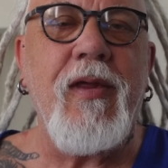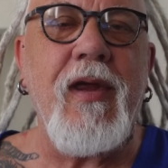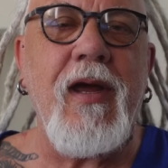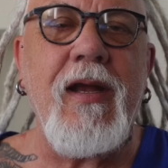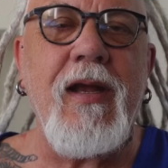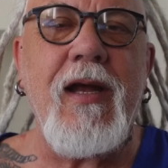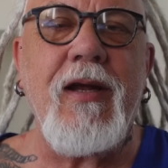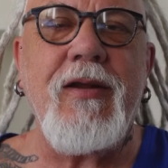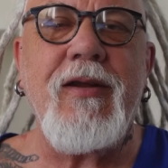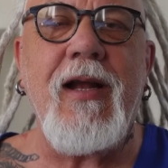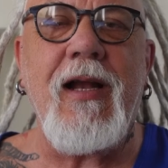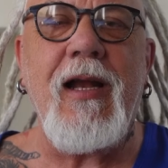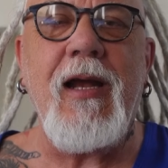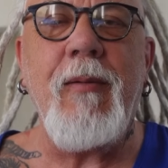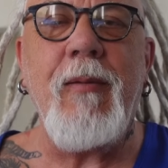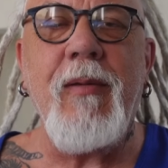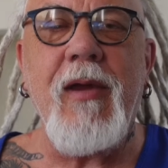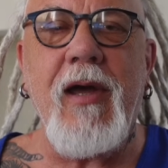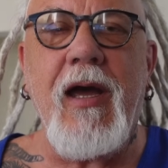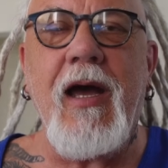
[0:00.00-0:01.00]
then I tell
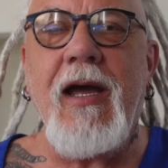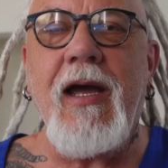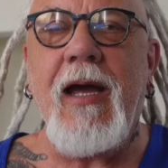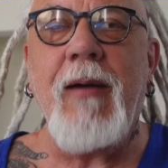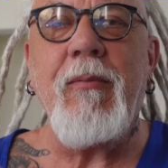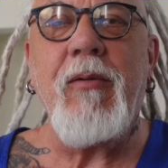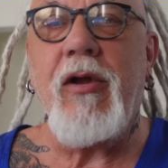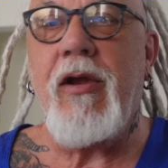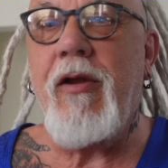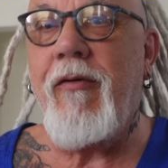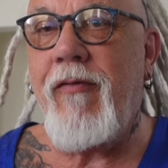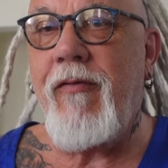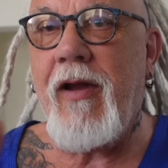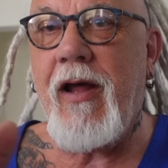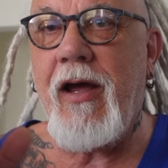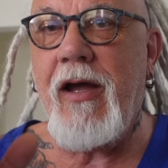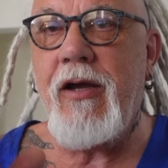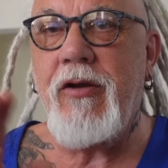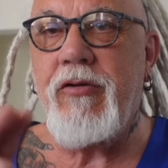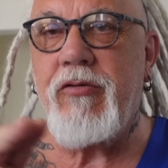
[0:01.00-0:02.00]
him that I am going to
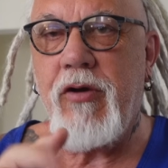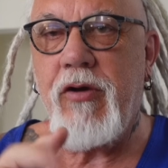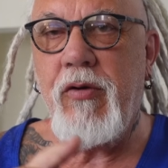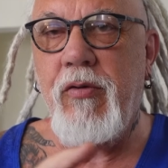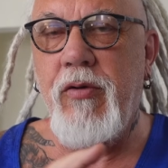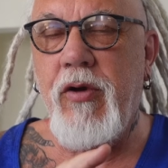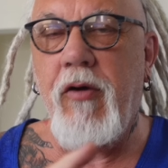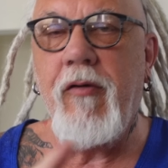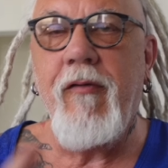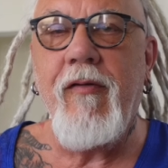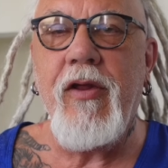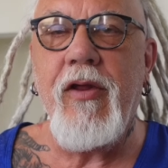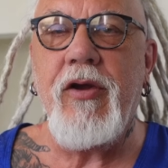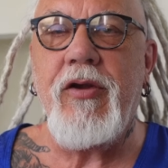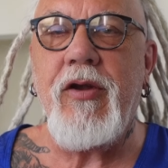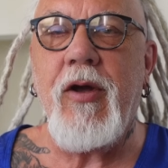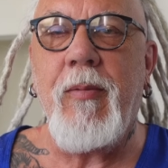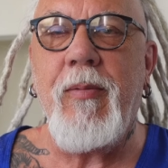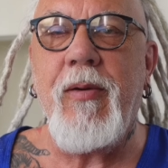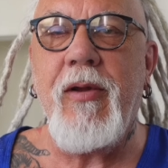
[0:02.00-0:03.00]
fly a drone over the
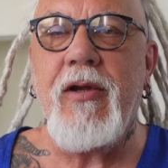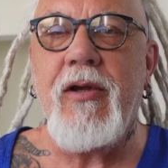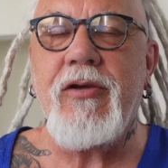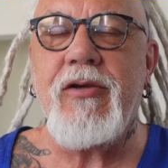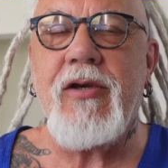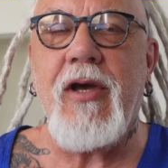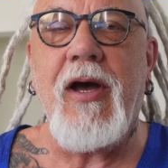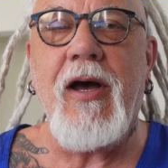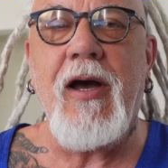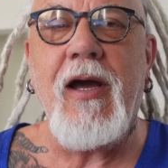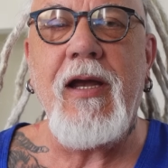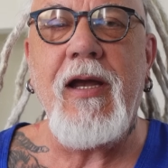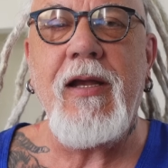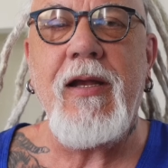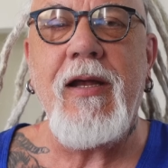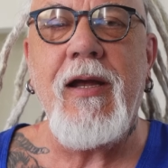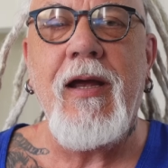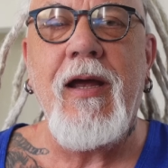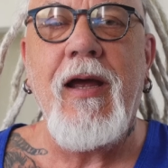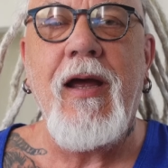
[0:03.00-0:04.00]
top of the
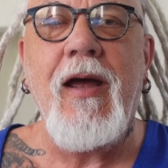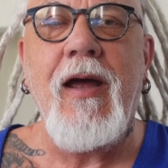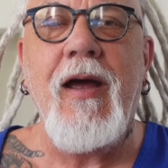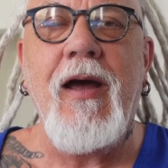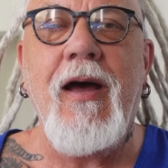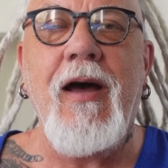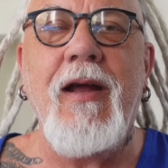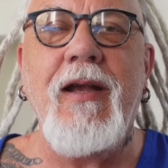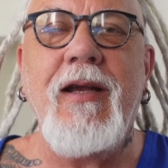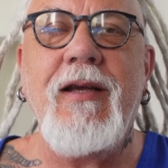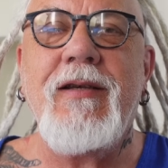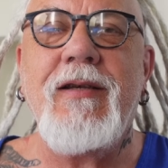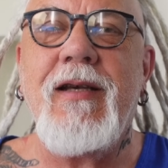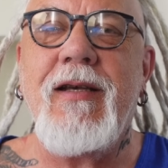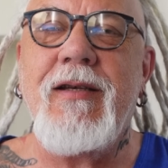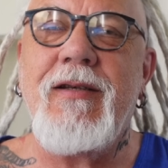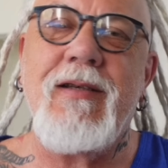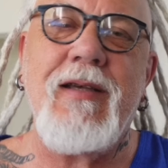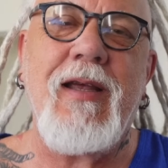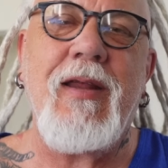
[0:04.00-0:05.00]
site, and he
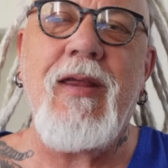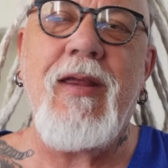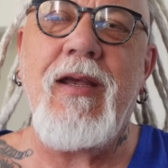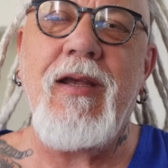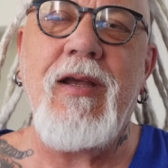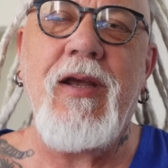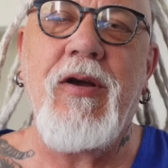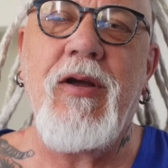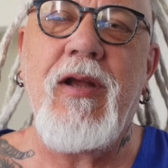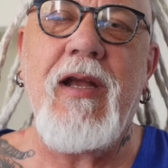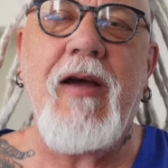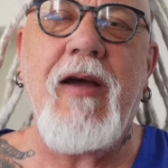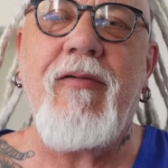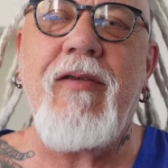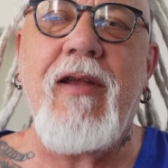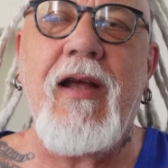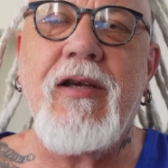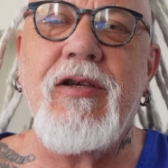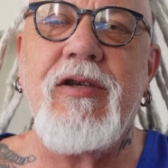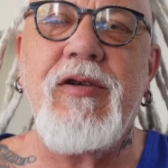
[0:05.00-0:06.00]
says, I think you're going to have
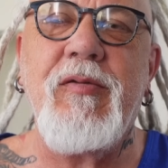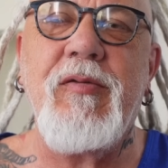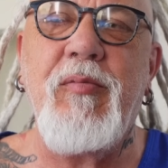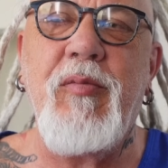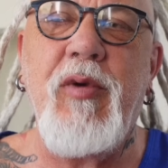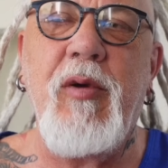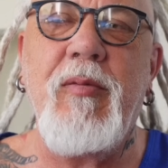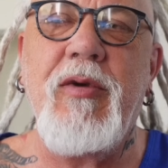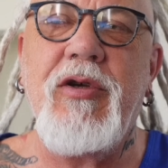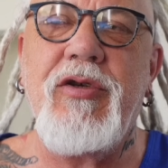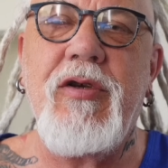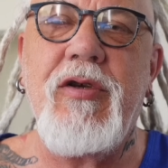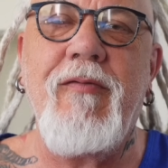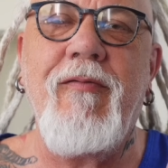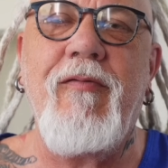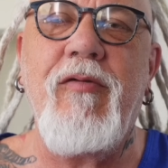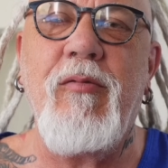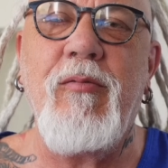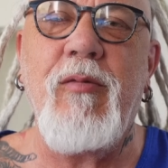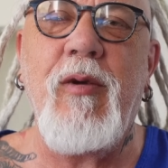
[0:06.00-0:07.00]
to ask permission
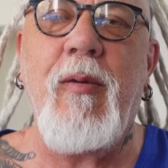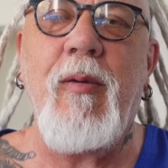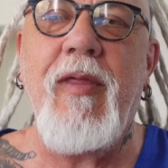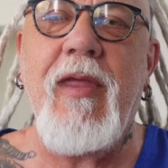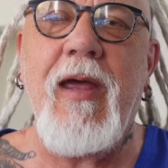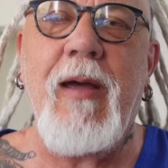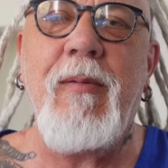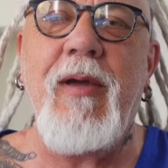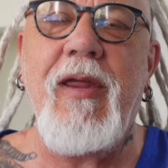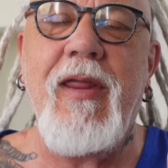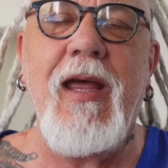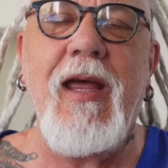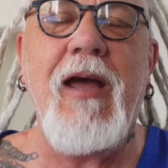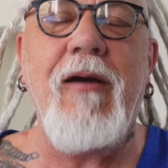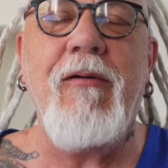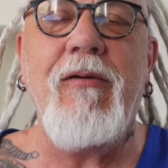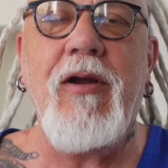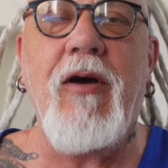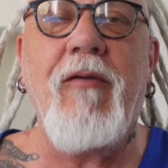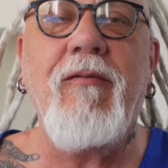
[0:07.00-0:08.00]
from them in
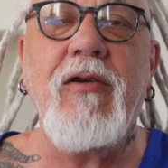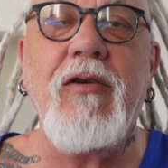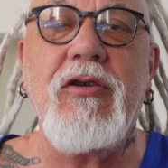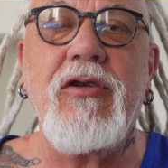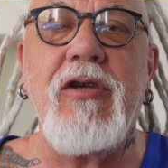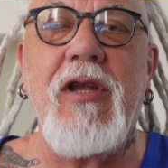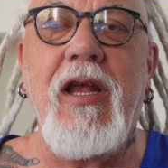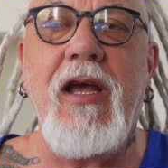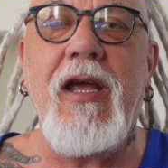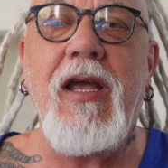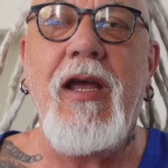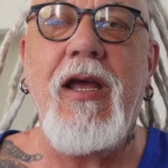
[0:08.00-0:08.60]
there. And obviously,